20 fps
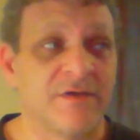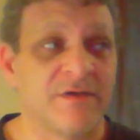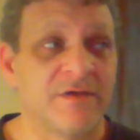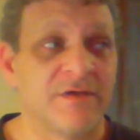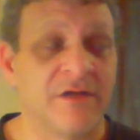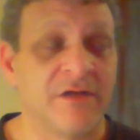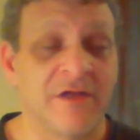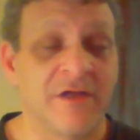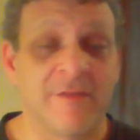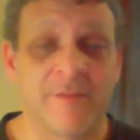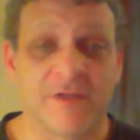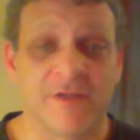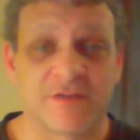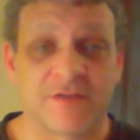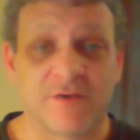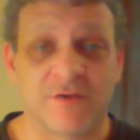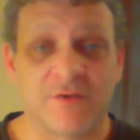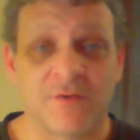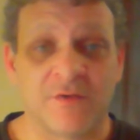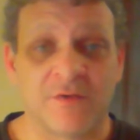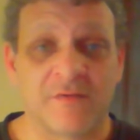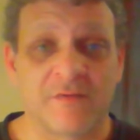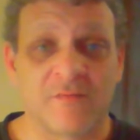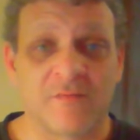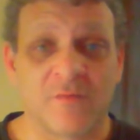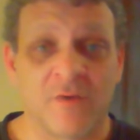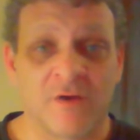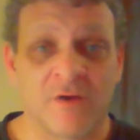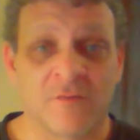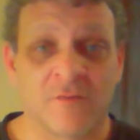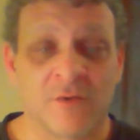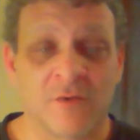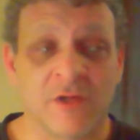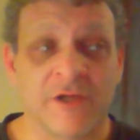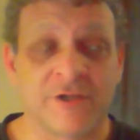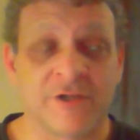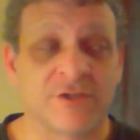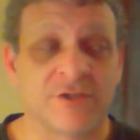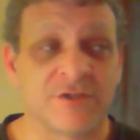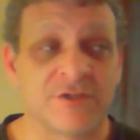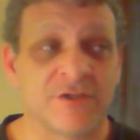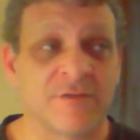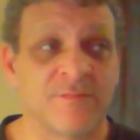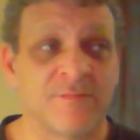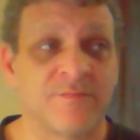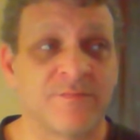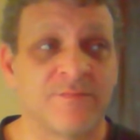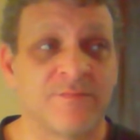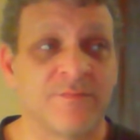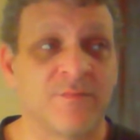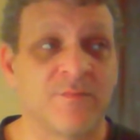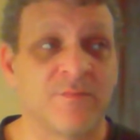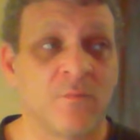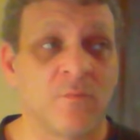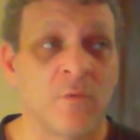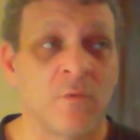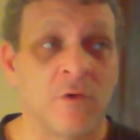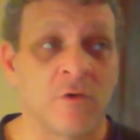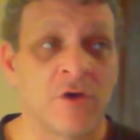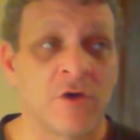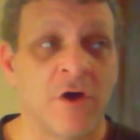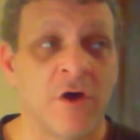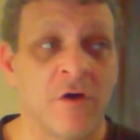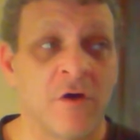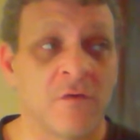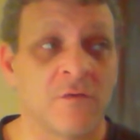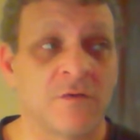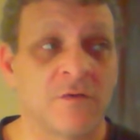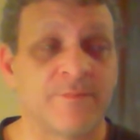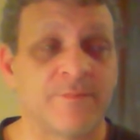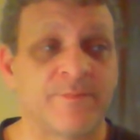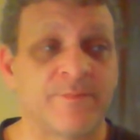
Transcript: limits on where the relationship will go.